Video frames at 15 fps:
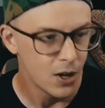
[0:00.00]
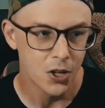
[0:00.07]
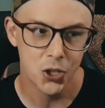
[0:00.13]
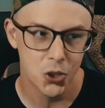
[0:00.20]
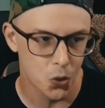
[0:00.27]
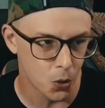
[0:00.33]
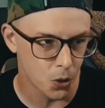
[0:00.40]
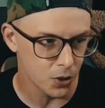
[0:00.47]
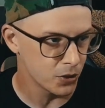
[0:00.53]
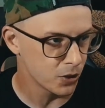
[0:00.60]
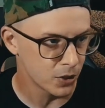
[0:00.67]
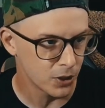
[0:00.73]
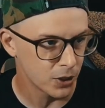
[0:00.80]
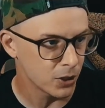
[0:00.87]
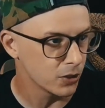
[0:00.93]
shorten
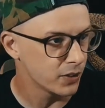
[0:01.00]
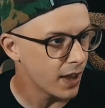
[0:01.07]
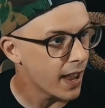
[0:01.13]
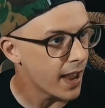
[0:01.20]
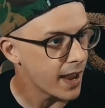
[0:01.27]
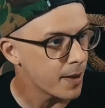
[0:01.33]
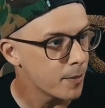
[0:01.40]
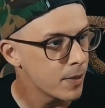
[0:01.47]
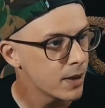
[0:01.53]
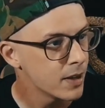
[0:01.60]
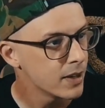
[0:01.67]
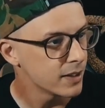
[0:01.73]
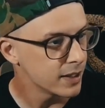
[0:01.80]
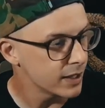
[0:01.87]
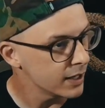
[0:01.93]
their little name
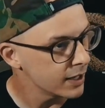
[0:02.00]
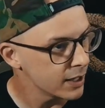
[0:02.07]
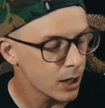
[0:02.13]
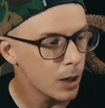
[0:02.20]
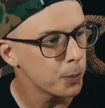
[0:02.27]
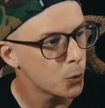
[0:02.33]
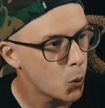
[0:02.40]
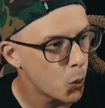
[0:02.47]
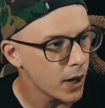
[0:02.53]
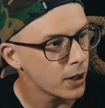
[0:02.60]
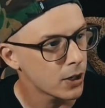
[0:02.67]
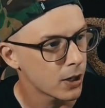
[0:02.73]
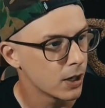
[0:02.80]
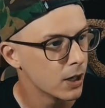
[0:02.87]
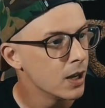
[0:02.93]
to get it up
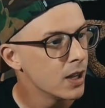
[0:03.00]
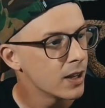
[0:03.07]
quicker.